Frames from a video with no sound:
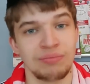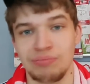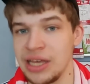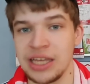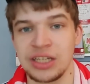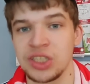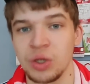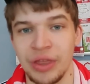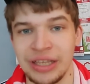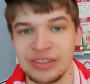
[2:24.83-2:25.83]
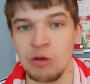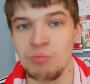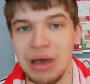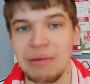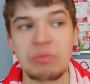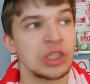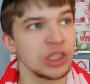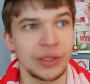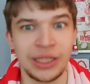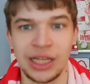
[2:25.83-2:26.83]
making sure that his own men were
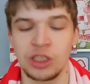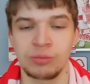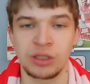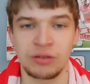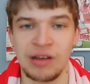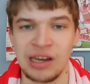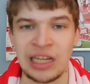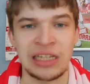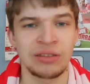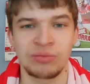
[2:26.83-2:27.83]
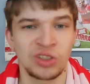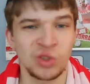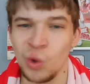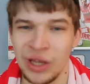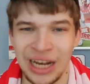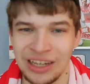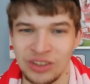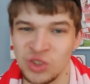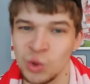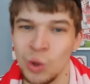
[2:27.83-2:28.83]
doing their jobs correctly and sorting out
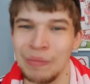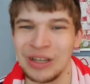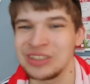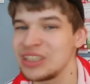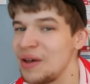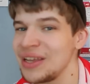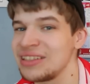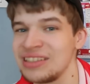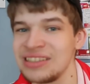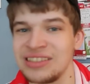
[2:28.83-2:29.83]
the squad, because going into the